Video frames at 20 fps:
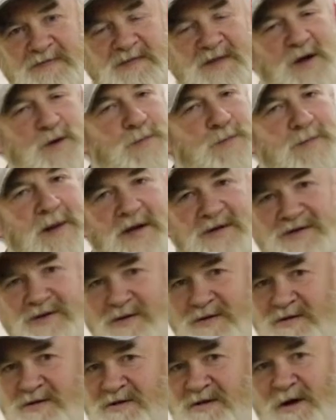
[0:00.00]
No
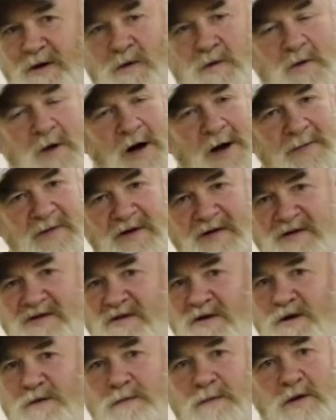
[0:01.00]
buzzards, no robins,
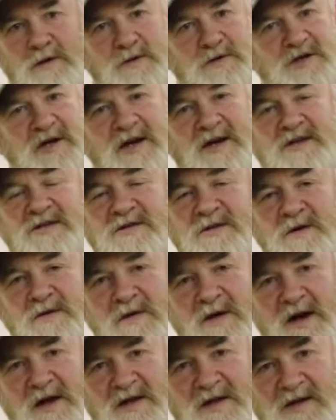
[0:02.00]
no blue jays, no
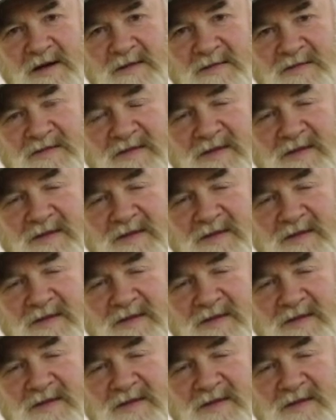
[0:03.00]
nothing.